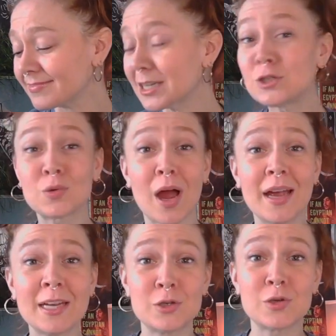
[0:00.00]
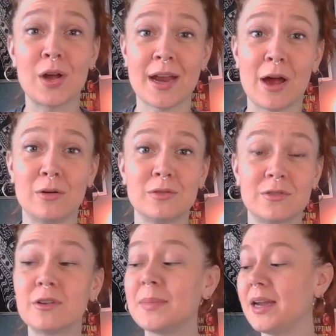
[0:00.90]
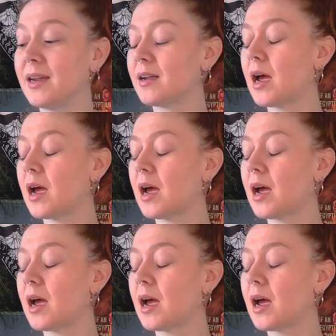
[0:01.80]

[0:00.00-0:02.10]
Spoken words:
dry and drawn out for me.